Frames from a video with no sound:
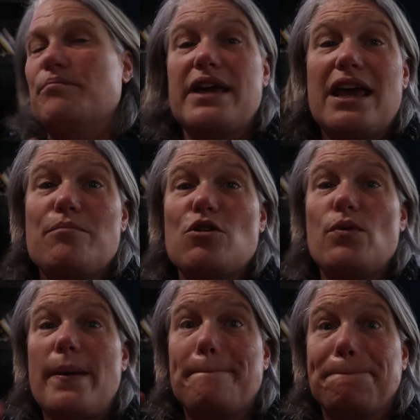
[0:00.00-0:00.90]
camera
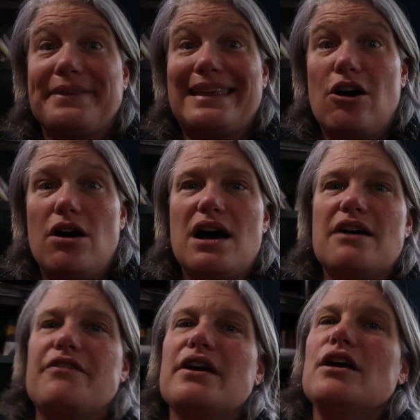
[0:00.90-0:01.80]
went
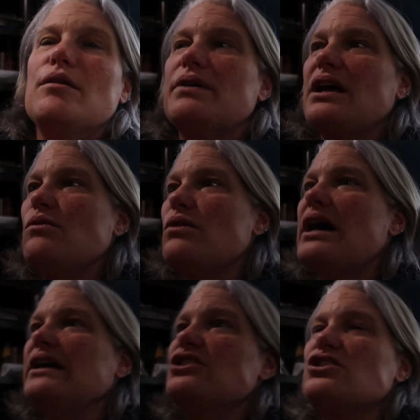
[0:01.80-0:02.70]
off, but
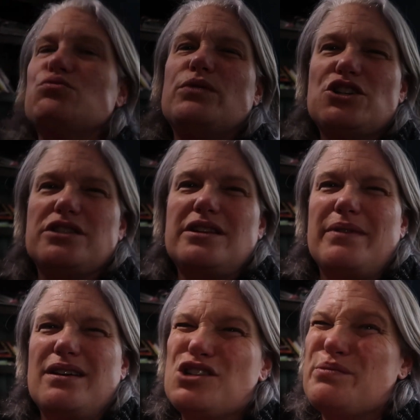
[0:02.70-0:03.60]
I just wish that
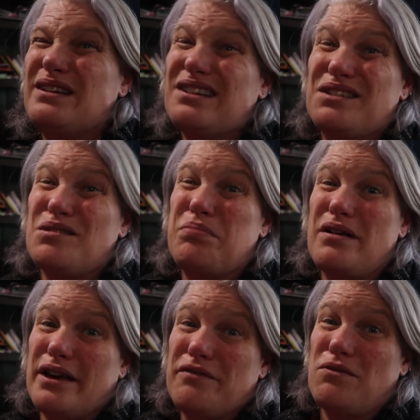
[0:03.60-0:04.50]
my husband didn't
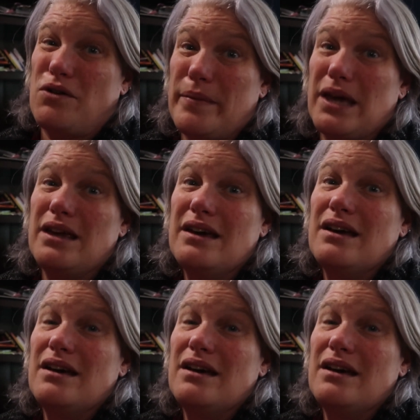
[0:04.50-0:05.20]
apply for me.